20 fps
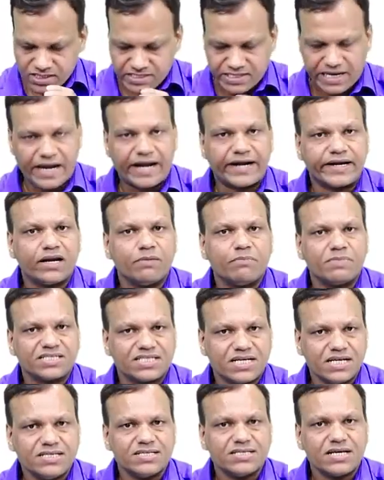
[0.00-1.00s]
skeletal
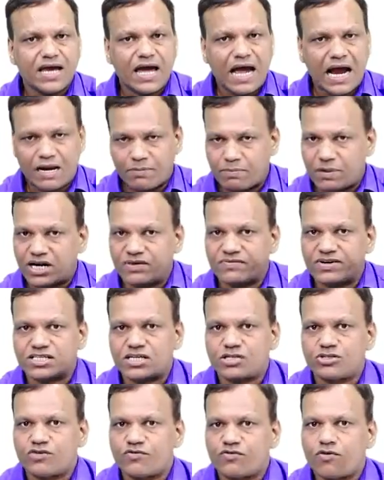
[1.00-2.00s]
muscles and blood
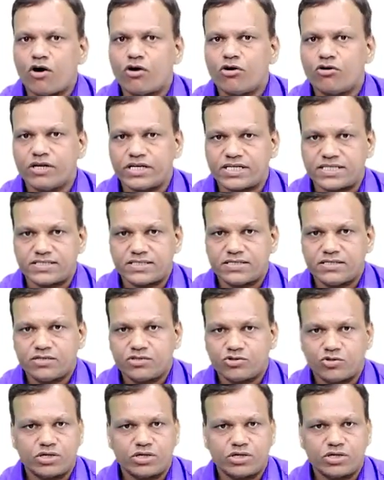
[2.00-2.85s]
vessels of coronaries.